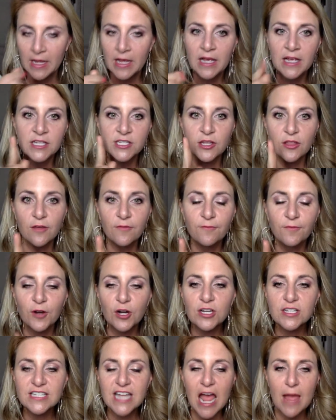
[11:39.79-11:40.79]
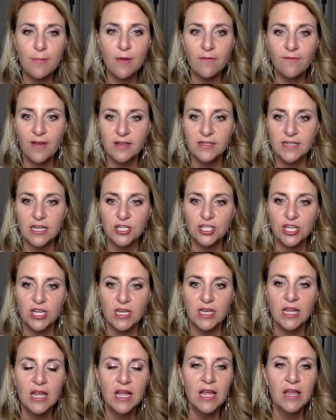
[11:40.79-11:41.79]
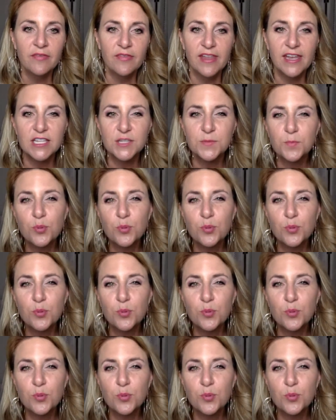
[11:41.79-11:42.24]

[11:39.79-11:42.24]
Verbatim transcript: So the first type of foundation that is